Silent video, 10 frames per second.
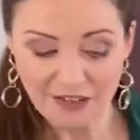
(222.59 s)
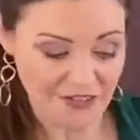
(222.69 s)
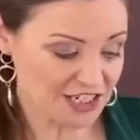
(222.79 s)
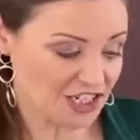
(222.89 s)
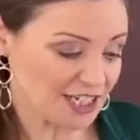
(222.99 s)

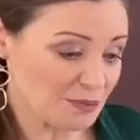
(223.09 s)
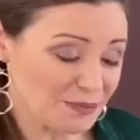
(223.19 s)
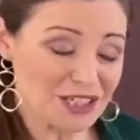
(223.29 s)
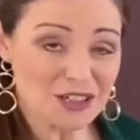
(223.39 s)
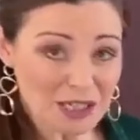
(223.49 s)
veggies,
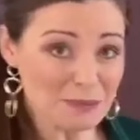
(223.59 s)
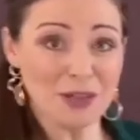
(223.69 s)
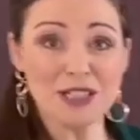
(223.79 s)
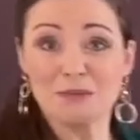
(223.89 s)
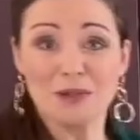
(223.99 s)
but you can
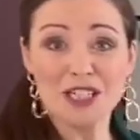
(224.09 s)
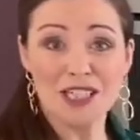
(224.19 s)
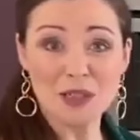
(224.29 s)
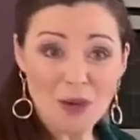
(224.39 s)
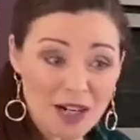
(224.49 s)
put as much in
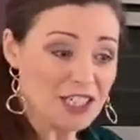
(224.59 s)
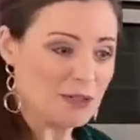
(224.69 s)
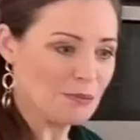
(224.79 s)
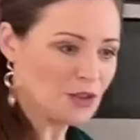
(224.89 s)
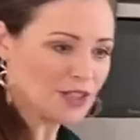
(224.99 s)
as you want. You
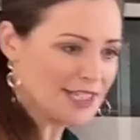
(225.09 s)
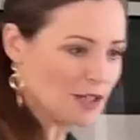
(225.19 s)
can bulk this